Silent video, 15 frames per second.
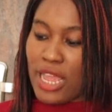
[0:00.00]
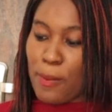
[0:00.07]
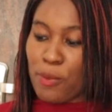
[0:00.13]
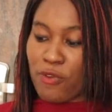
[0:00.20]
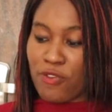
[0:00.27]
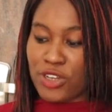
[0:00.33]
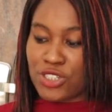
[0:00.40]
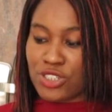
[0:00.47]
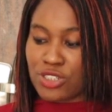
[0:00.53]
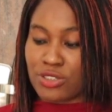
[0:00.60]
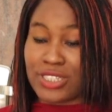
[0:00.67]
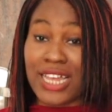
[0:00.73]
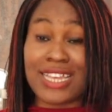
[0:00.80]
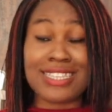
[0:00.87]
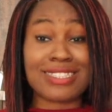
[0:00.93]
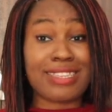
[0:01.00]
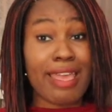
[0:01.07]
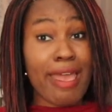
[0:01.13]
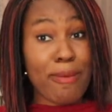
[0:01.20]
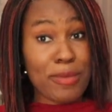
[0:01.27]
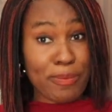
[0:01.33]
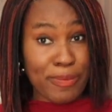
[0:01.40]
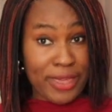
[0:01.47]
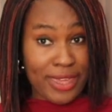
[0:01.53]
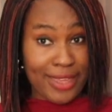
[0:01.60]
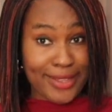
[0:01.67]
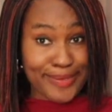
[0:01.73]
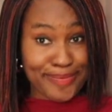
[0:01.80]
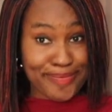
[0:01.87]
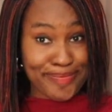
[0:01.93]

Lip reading: and professional, that is the MEP.